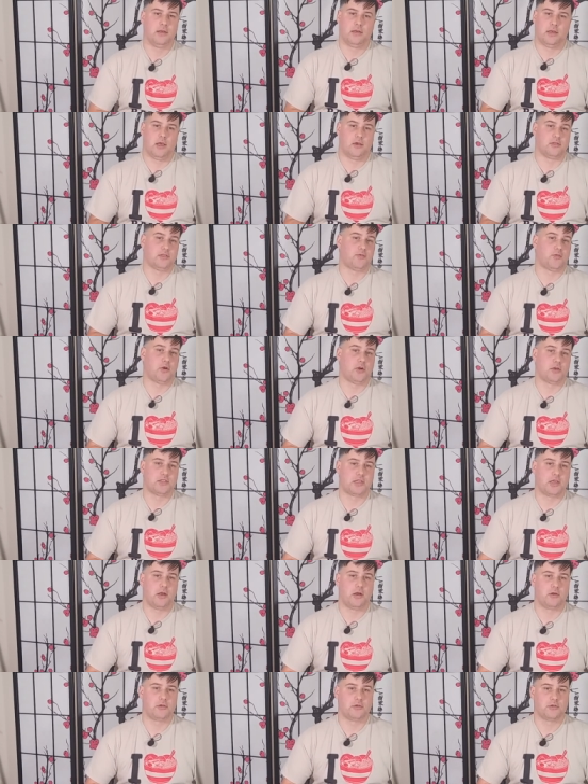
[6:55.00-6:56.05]
Now, as far as
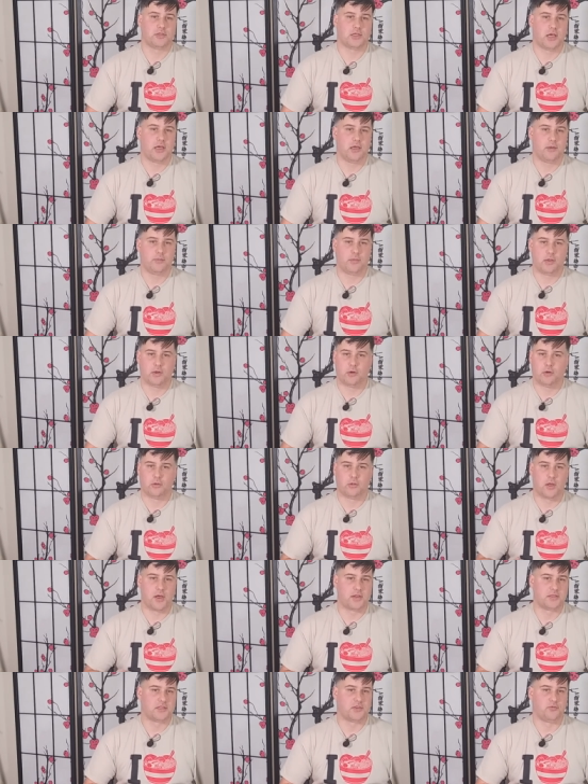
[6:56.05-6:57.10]
character type, there are
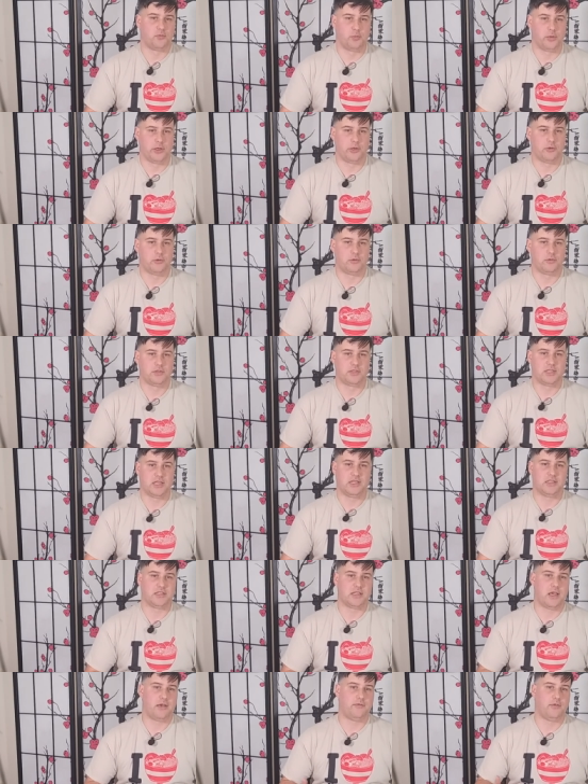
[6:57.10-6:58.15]
lots of builds.
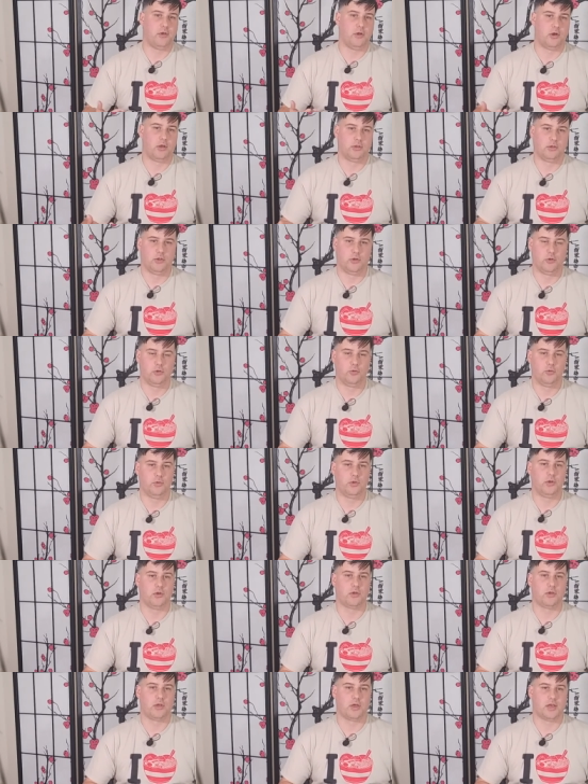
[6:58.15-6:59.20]
It's heavy on loot.
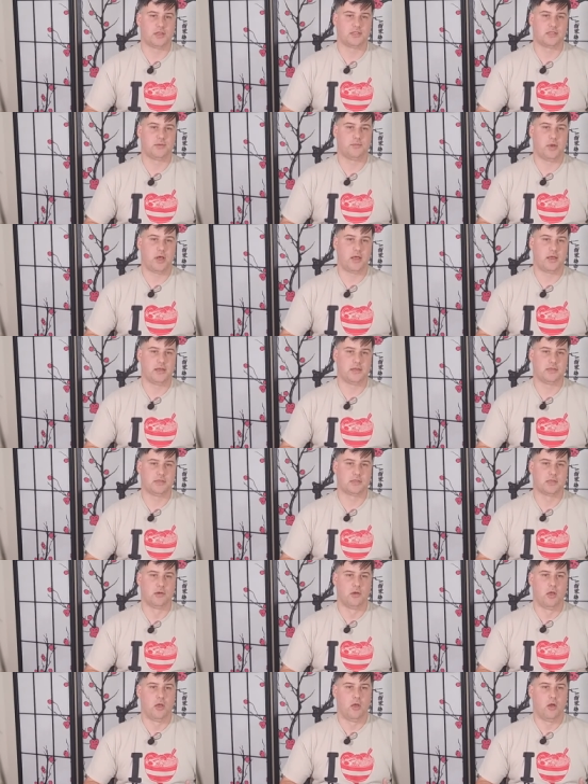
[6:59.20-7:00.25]
You can customize
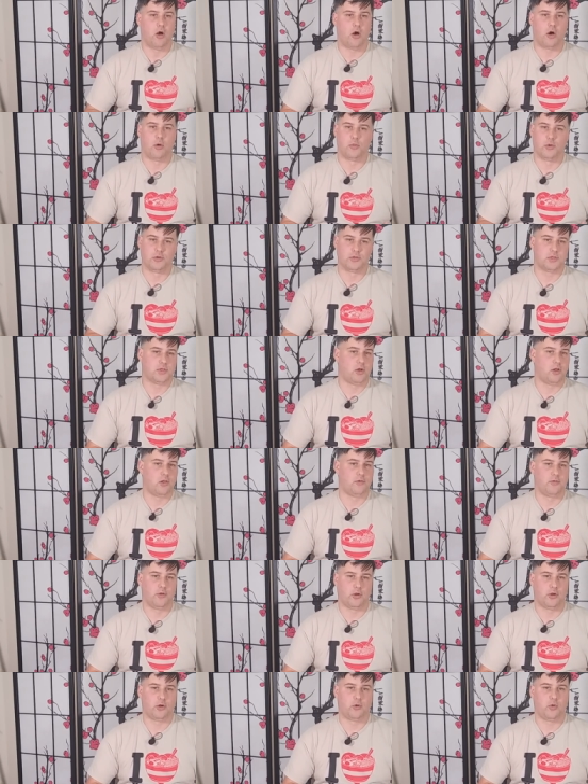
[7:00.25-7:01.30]
almost all of your